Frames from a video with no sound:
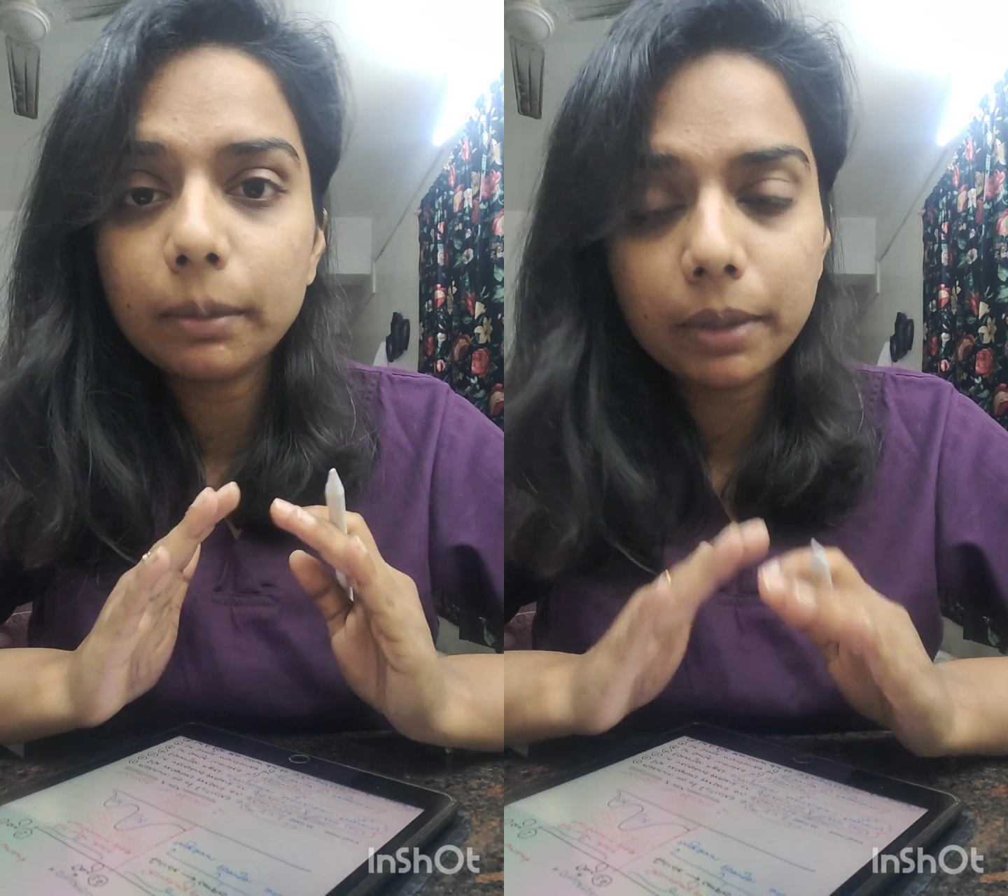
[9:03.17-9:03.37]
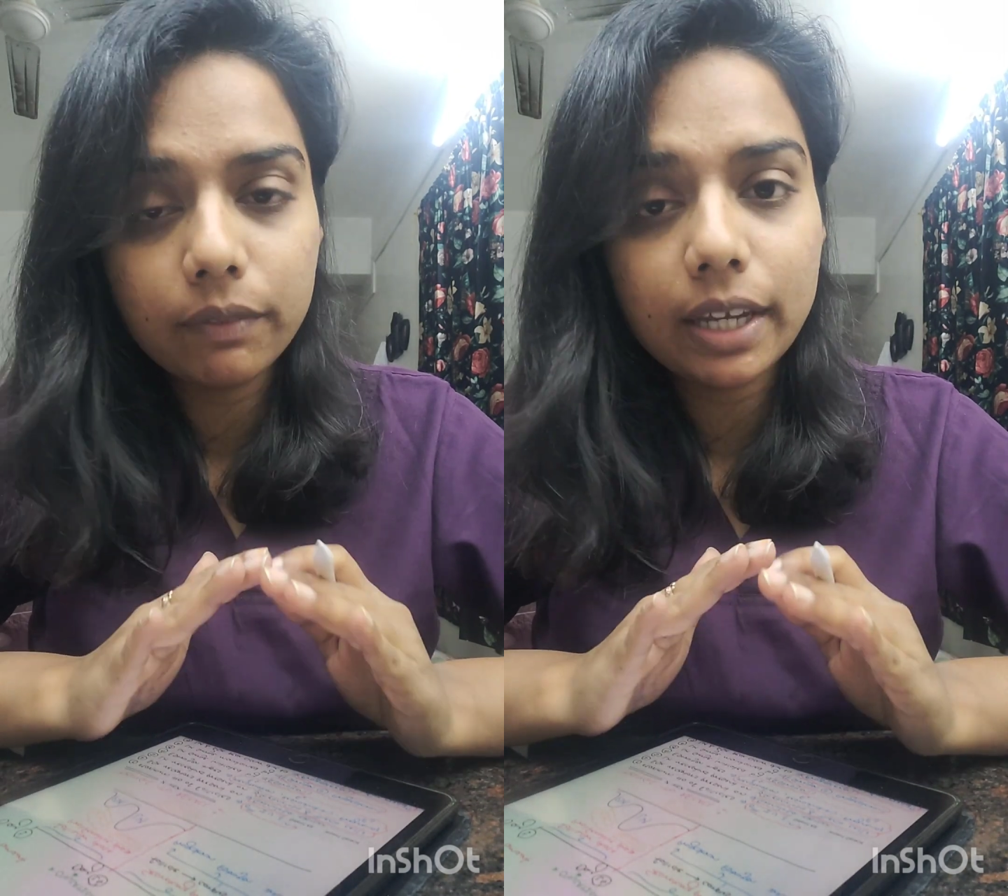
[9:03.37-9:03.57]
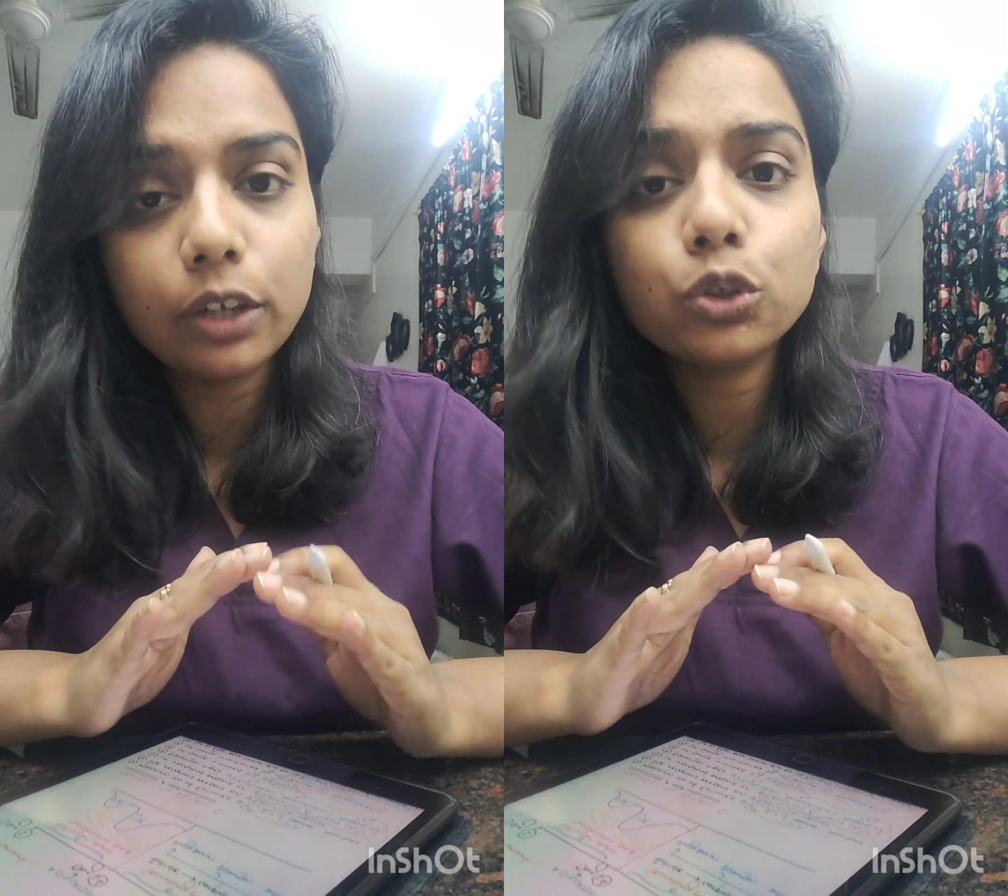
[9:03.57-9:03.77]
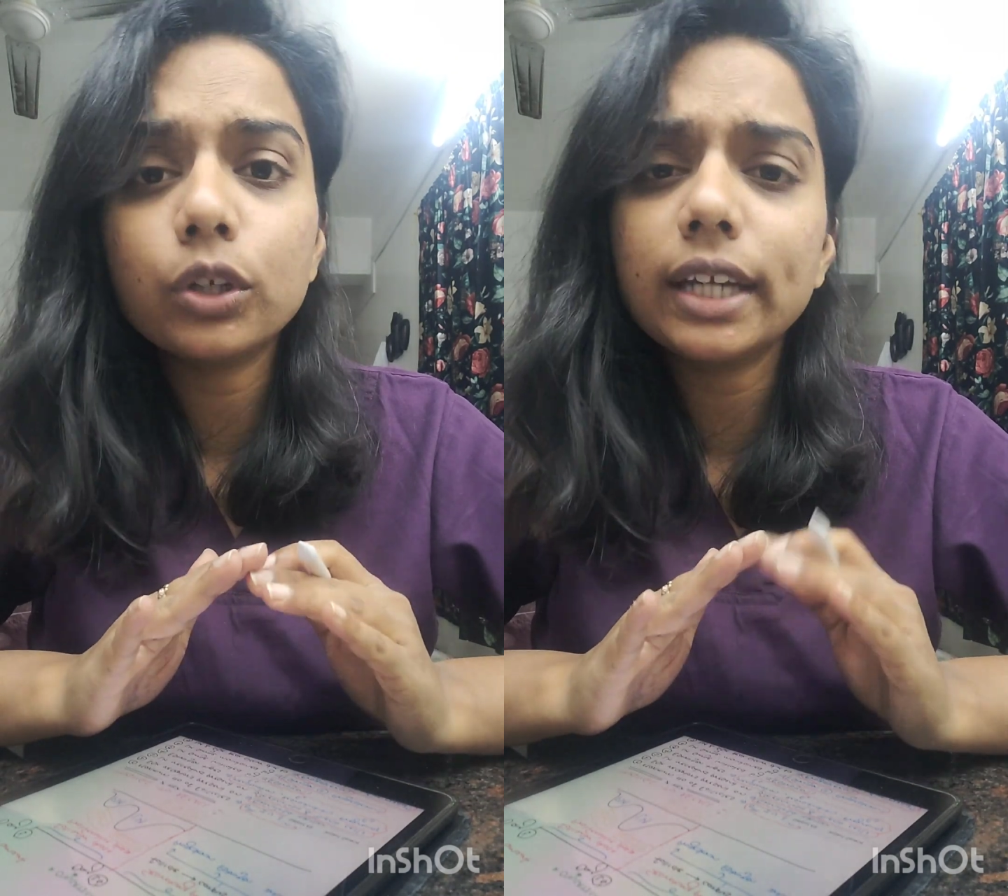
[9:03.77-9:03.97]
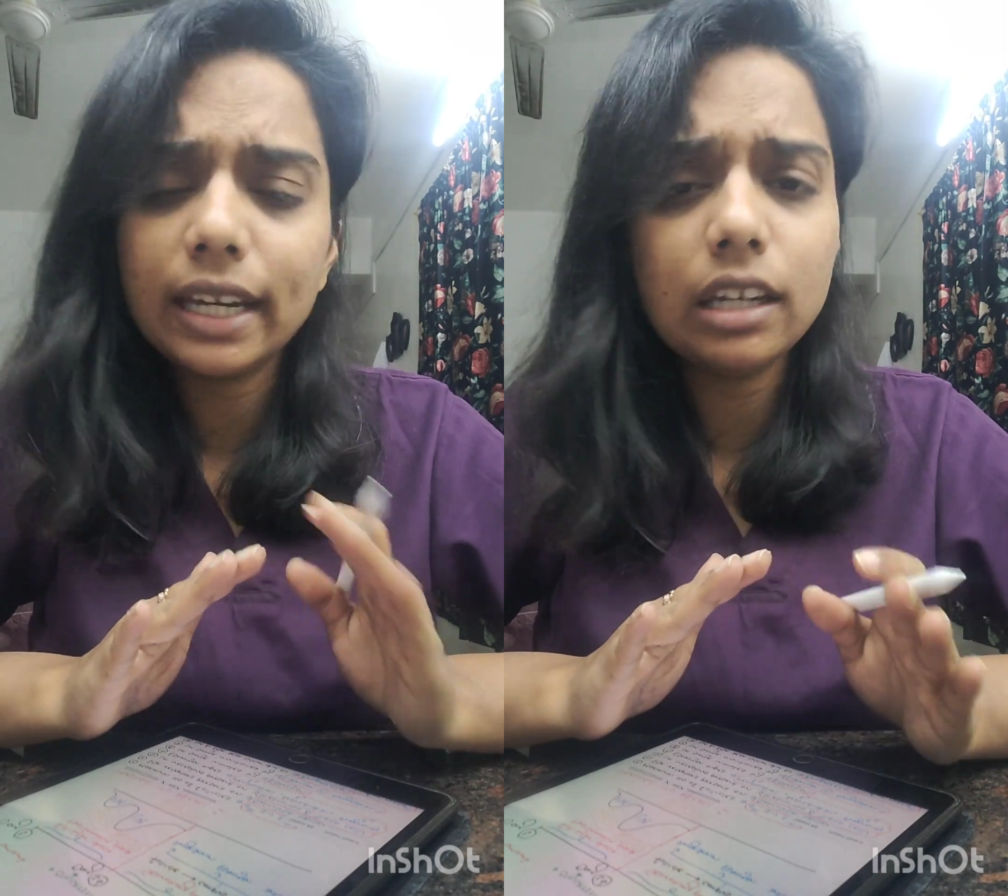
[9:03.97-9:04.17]
PYQs
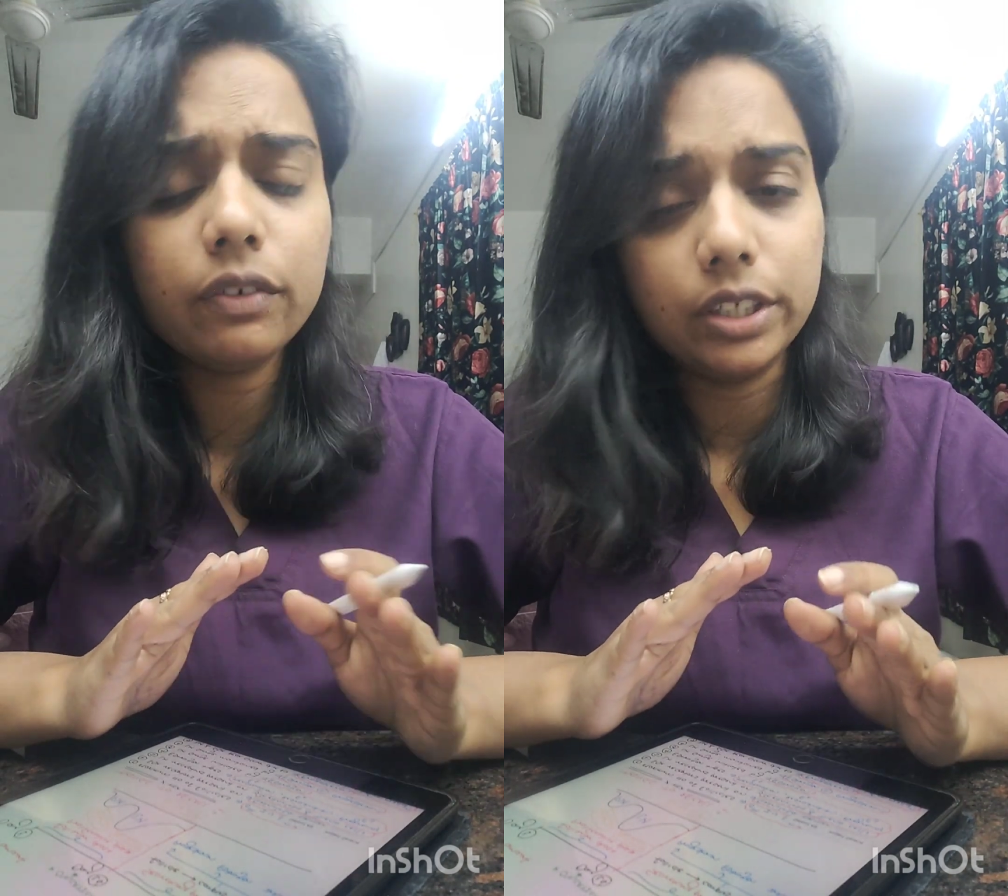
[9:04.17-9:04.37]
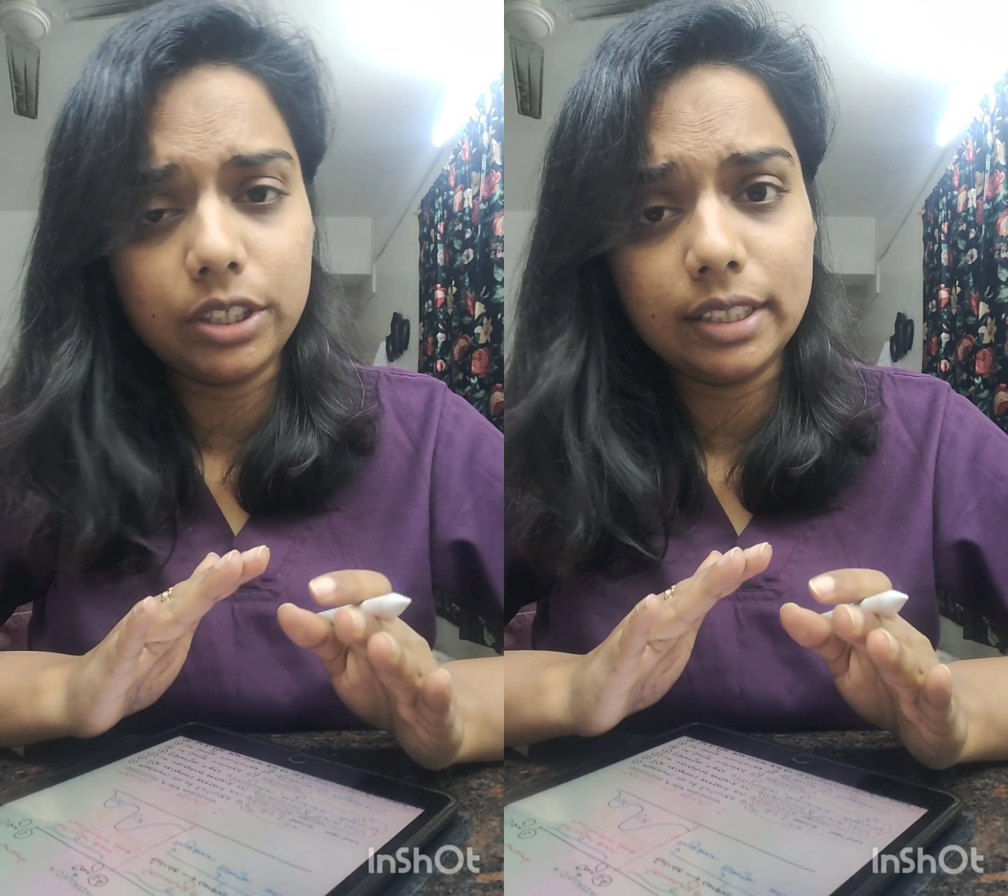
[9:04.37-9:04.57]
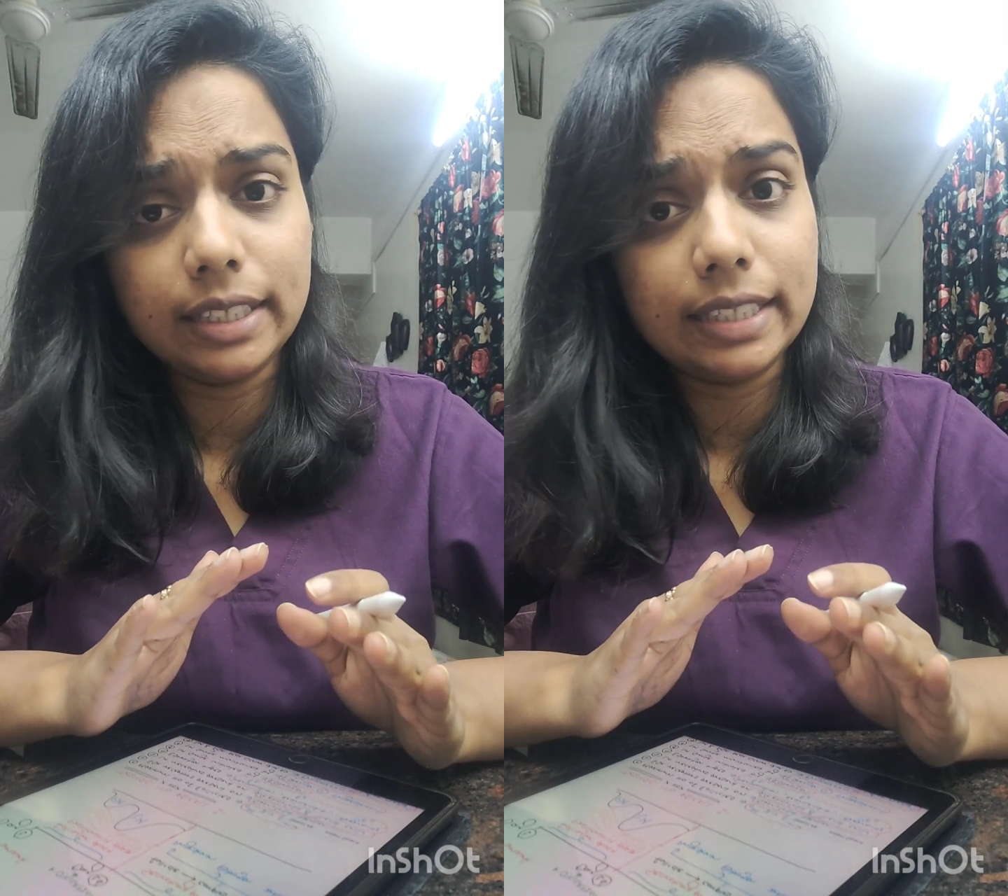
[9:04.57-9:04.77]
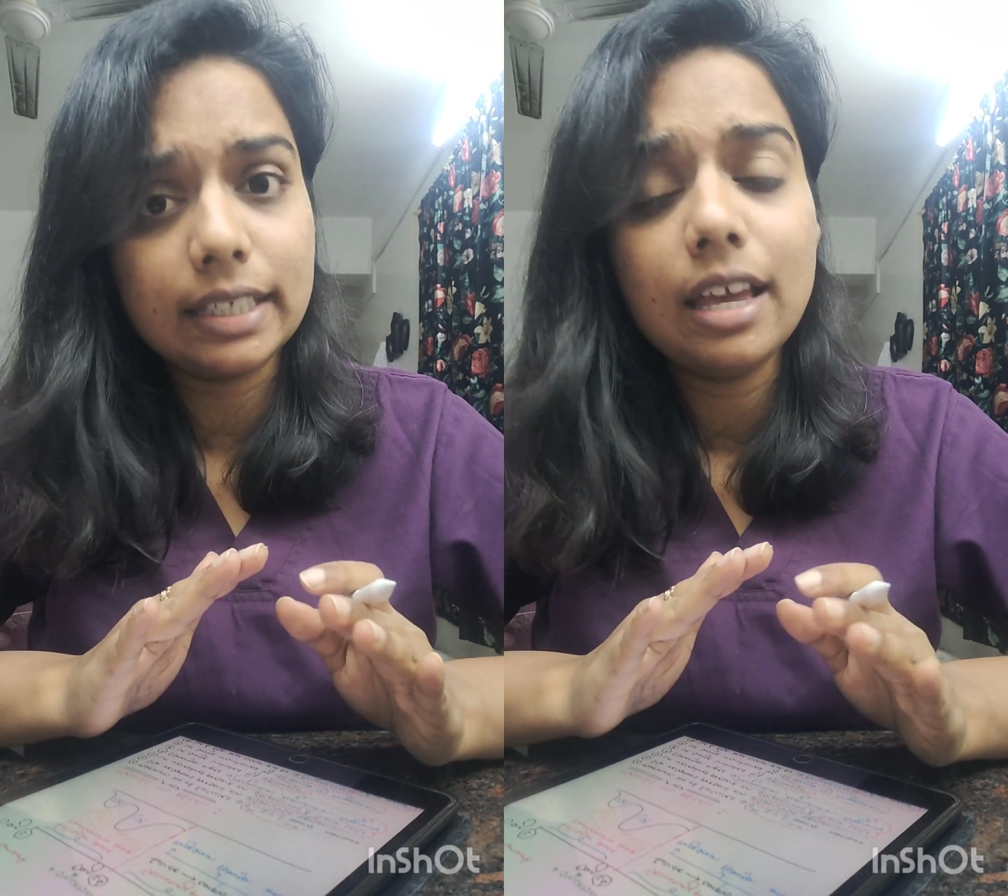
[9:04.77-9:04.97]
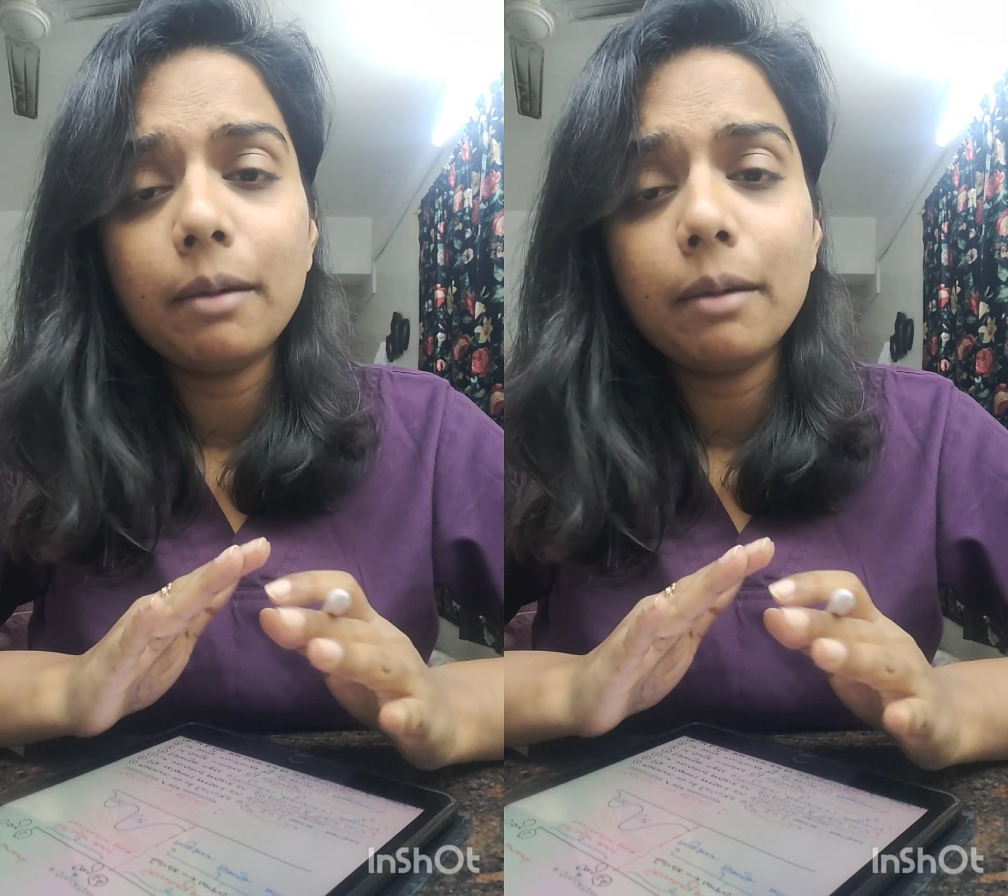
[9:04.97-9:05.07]
or any questions, guys,